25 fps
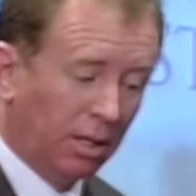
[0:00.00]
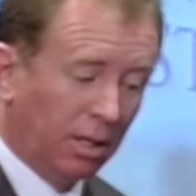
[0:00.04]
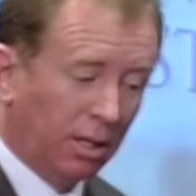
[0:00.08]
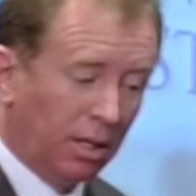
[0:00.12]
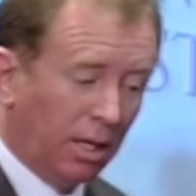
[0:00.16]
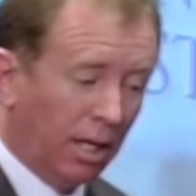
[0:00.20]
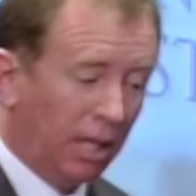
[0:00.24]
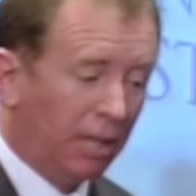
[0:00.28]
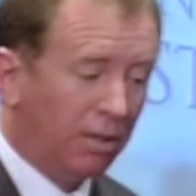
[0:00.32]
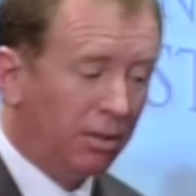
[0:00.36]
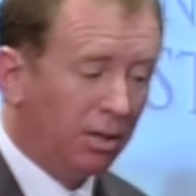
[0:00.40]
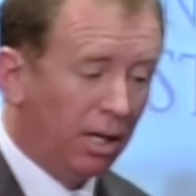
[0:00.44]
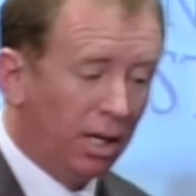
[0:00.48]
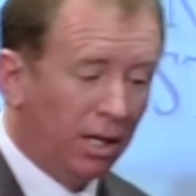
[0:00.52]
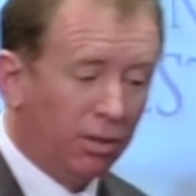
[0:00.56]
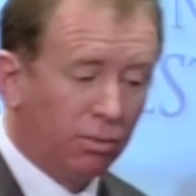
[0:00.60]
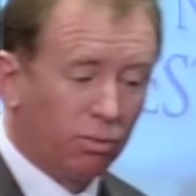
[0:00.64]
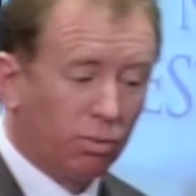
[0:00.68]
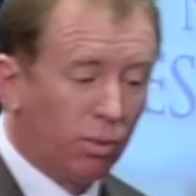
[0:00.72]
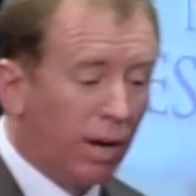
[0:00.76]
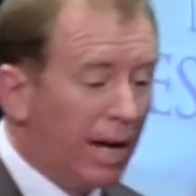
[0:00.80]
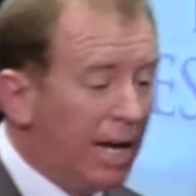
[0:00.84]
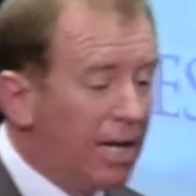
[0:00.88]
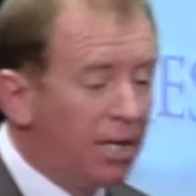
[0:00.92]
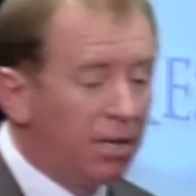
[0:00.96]
and,
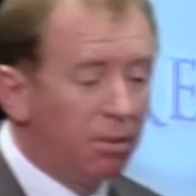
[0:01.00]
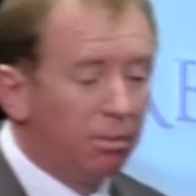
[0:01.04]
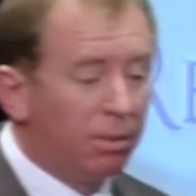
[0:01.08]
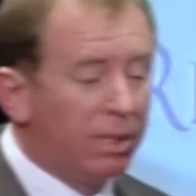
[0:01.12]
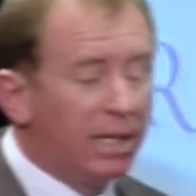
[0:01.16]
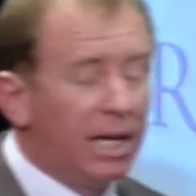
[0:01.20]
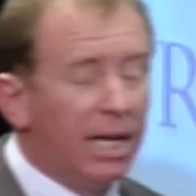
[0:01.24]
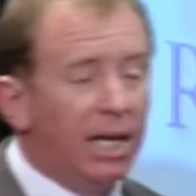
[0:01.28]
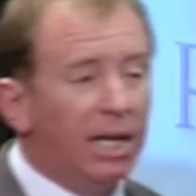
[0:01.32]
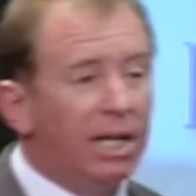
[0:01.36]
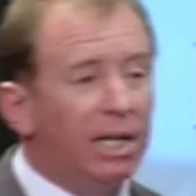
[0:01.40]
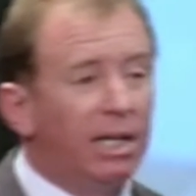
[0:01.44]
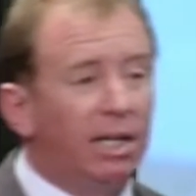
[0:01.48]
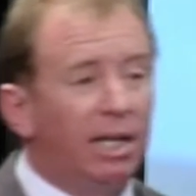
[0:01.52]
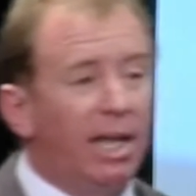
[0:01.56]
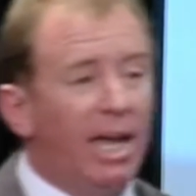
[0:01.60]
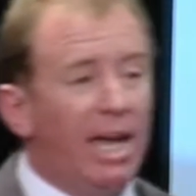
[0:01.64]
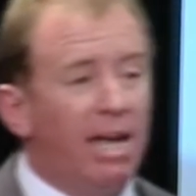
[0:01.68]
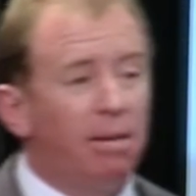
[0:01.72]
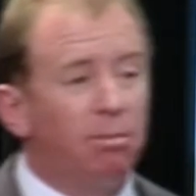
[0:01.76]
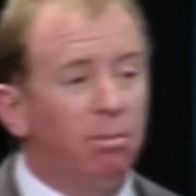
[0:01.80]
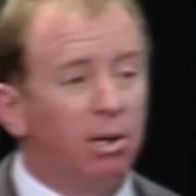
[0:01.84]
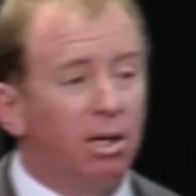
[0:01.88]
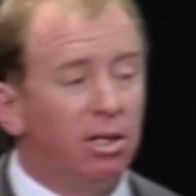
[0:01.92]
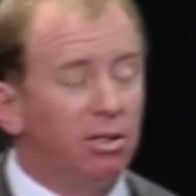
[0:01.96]
and randomly hitting
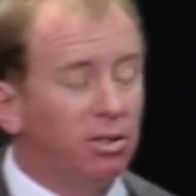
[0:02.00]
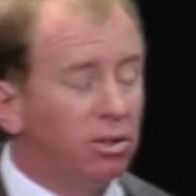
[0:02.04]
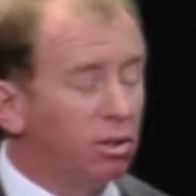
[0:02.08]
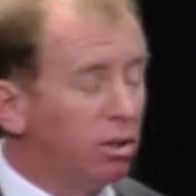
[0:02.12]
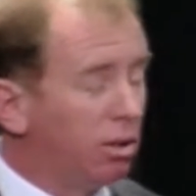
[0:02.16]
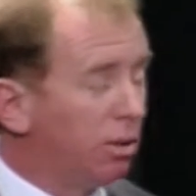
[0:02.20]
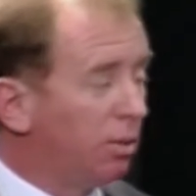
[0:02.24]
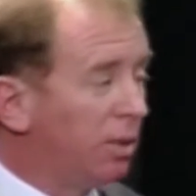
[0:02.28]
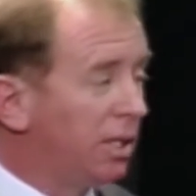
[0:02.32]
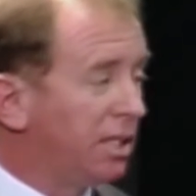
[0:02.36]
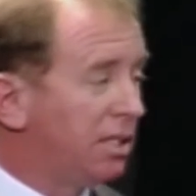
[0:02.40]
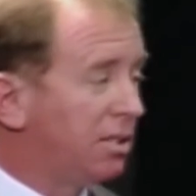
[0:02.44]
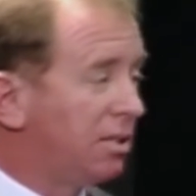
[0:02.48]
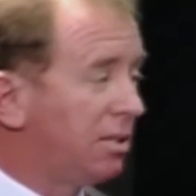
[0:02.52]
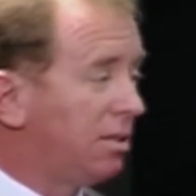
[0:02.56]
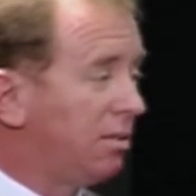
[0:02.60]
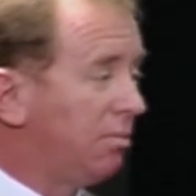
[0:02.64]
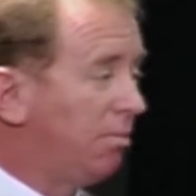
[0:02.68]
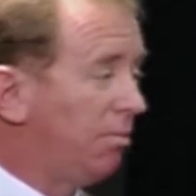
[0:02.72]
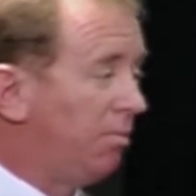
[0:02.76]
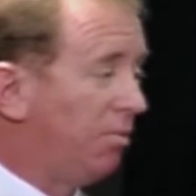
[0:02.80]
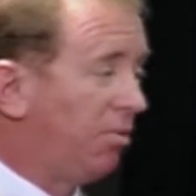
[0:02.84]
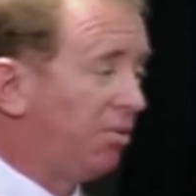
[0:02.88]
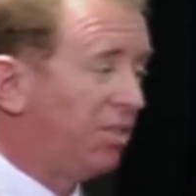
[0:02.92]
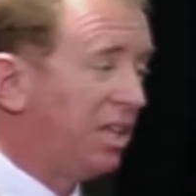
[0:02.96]
landmines and always
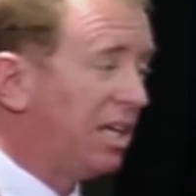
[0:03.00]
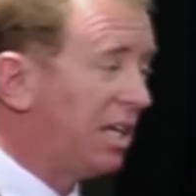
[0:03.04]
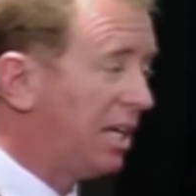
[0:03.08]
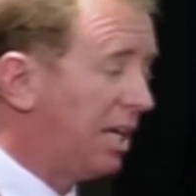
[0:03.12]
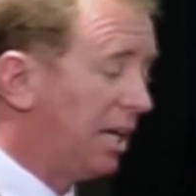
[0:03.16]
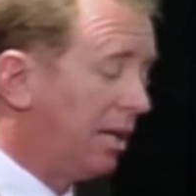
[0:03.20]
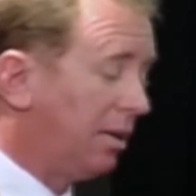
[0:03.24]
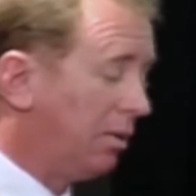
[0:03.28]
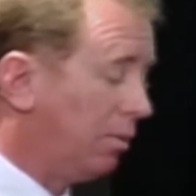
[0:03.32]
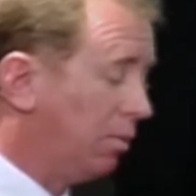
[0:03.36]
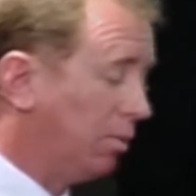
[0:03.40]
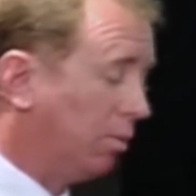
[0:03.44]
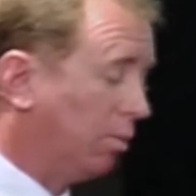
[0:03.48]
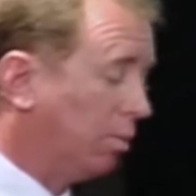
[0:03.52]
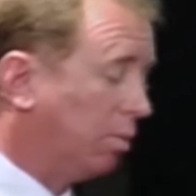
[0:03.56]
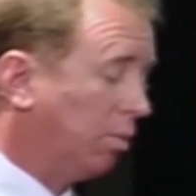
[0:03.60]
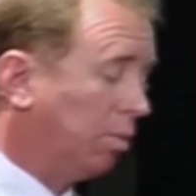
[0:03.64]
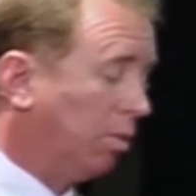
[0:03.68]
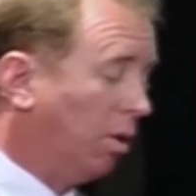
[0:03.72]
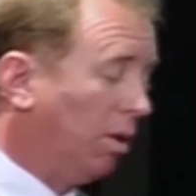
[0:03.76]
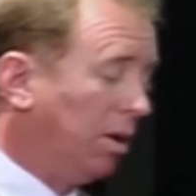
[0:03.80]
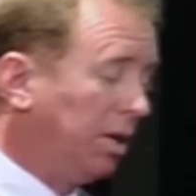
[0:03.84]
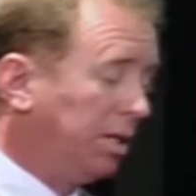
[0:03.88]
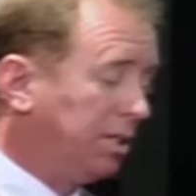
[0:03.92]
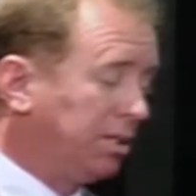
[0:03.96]
thinking,
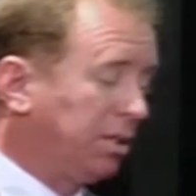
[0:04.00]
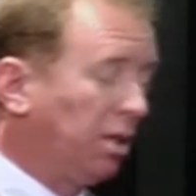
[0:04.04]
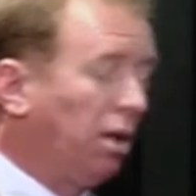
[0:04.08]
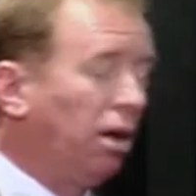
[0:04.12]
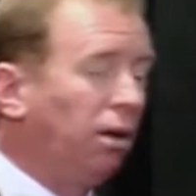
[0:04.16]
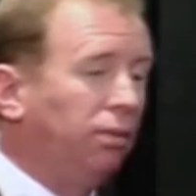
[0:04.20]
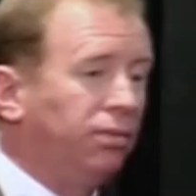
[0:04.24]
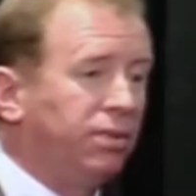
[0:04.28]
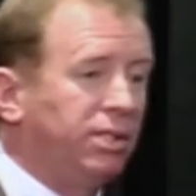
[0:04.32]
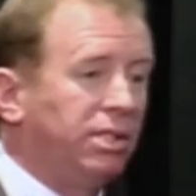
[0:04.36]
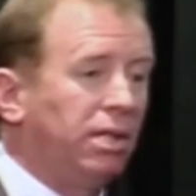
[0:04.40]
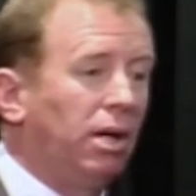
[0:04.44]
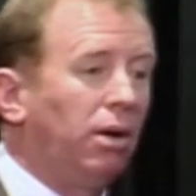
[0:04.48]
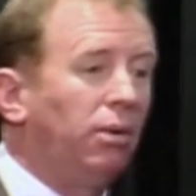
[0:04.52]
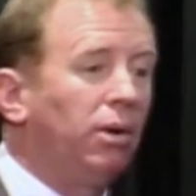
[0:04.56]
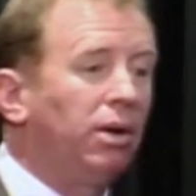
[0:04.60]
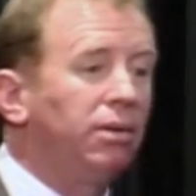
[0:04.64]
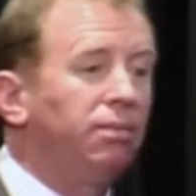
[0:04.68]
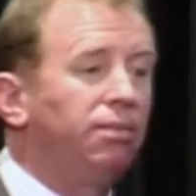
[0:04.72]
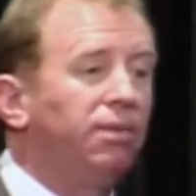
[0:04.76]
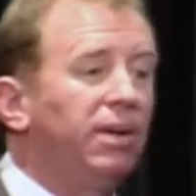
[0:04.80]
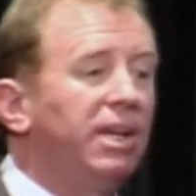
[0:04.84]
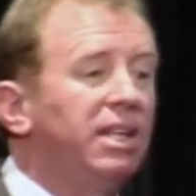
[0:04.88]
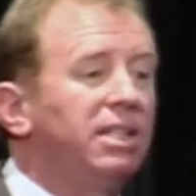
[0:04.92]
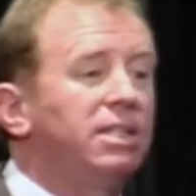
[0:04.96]
why is life so
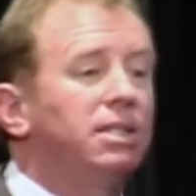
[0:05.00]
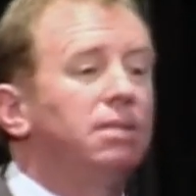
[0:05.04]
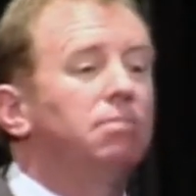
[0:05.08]
unfair to